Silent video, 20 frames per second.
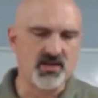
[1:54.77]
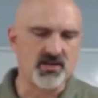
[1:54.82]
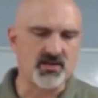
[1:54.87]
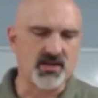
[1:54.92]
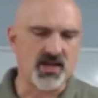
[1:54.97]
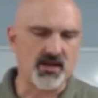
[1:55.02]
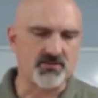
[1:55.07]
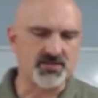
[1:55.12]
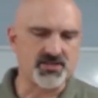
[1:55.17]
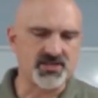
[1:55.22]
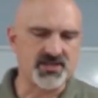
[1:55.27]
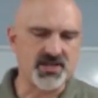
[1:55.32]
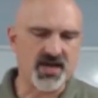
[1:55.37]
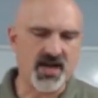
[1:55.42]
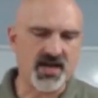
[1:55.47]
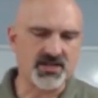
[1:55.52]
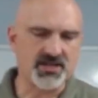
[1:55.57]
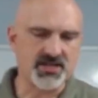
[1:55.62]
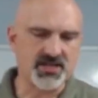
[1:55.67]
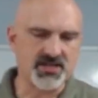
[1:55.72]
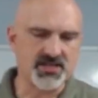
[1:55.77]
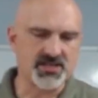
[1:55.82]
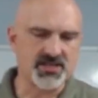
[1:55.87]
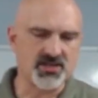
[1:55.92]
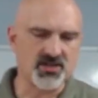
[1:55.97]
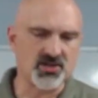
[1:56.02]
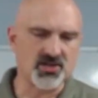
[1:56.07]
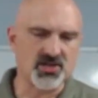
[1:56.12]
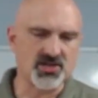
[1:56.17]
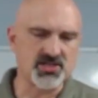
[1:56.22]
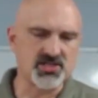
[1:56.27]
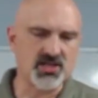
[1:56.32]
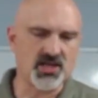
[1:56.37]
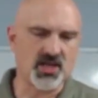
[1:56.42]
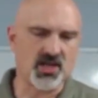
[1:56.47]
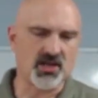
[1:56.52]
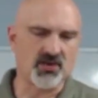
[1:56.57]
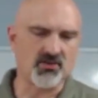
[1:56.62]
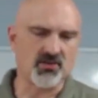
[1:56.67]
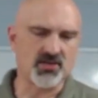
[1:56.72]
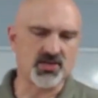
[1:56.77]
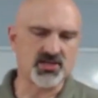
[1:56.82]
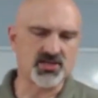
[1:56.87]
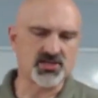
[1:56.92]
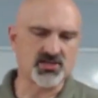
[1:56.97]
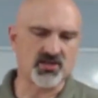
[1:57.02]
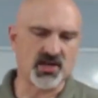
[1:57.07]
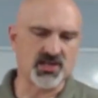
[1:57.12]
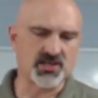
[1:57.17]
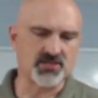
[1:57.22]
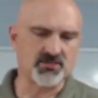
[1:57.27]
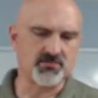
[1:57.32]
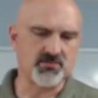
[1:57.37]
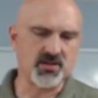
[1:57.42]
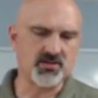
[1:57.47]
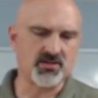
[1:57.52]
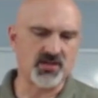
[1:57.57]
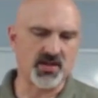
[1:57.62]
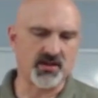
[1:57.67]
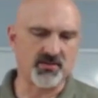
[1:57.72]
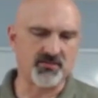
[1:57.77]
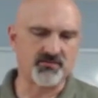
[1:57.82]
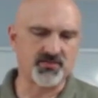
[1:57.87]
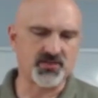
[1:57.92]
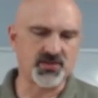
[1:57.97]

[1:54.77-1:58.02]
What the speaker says: That was not considered a sin or a disgrace among them,